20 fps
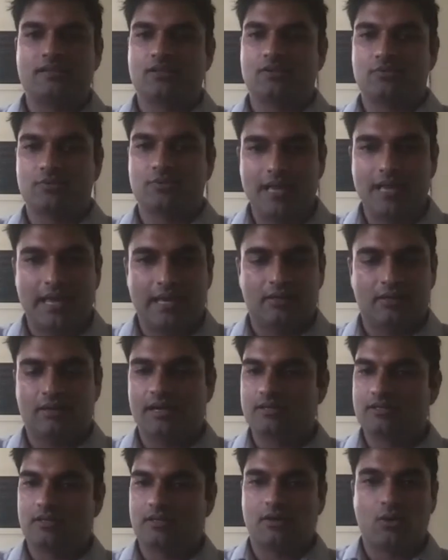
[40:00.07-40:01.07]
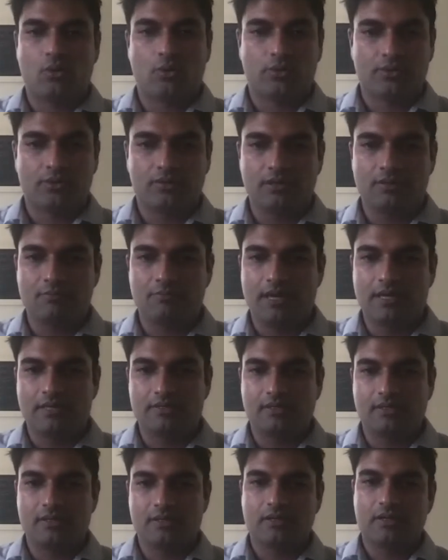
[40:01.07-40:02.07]
and reanalyze on a quarterly
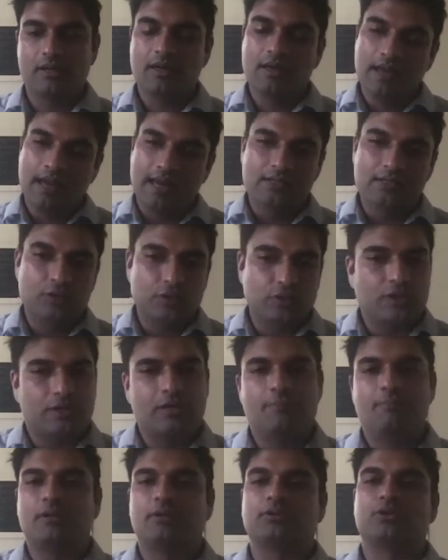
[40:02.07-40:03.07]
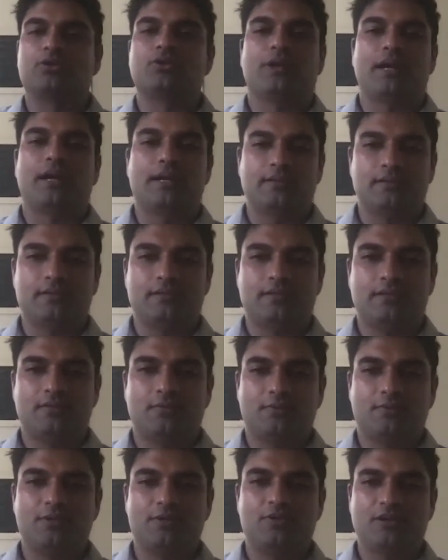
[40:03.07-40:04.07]
basis, and you start to build trends.
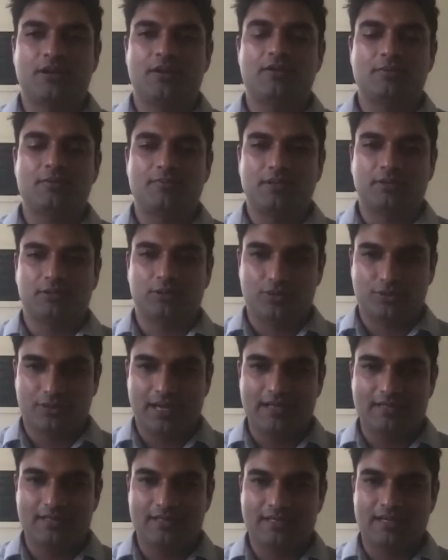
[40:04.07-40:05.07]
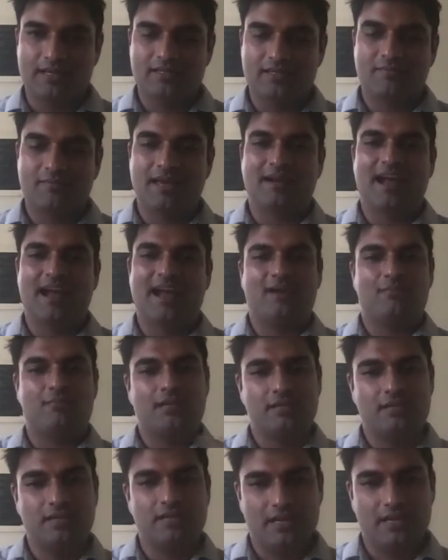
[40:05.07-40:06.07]
When you start to build trends, it doesn't matter how
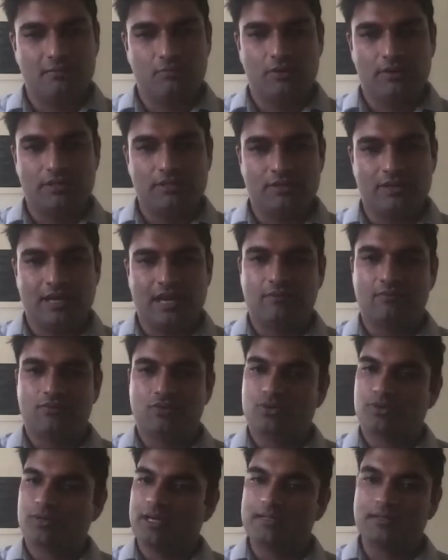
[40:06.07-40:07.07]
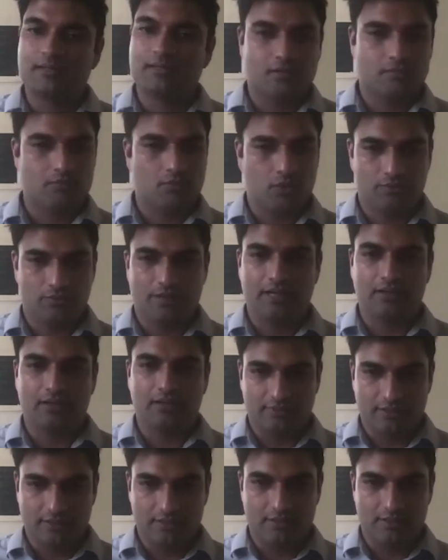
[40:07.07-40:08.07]
many data points you have. Trends are more
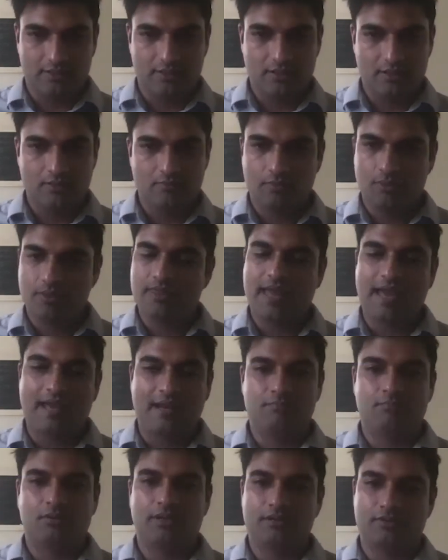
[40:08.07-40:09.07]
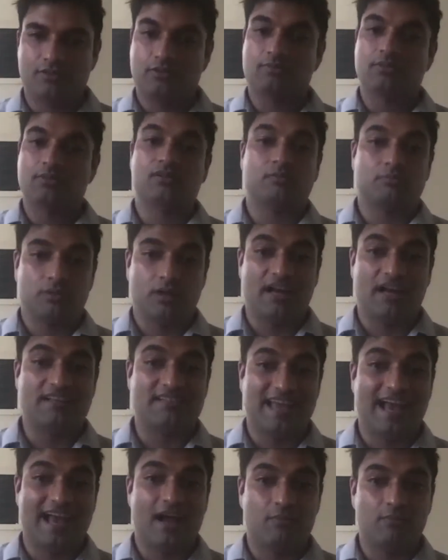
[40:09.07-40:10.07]
relevant. Put that in place, you'll be surprised
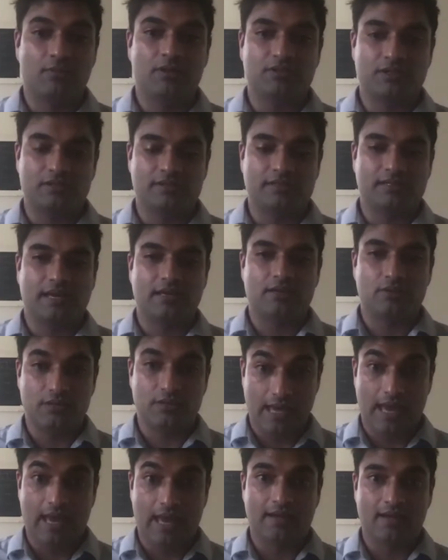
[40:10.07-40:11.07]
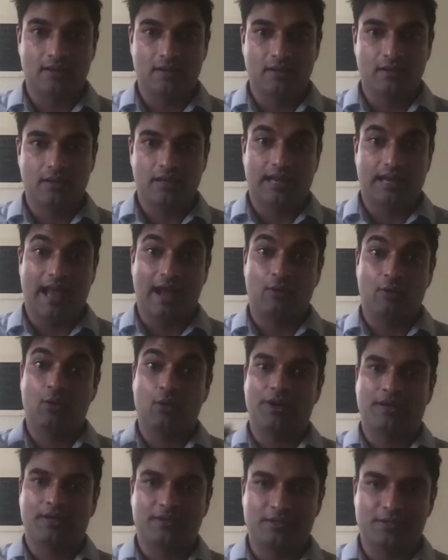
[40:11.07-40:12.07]
how much insight you get and how
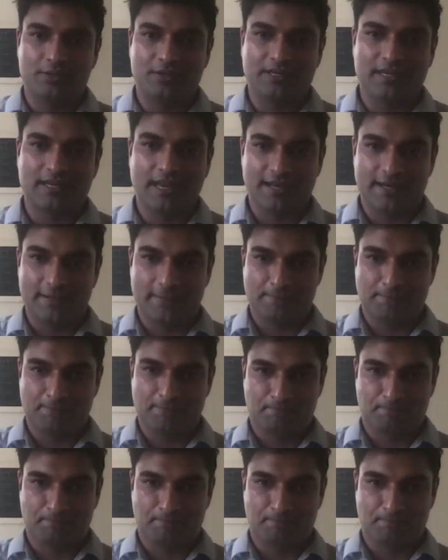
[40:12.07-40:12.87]
quickly you can get it.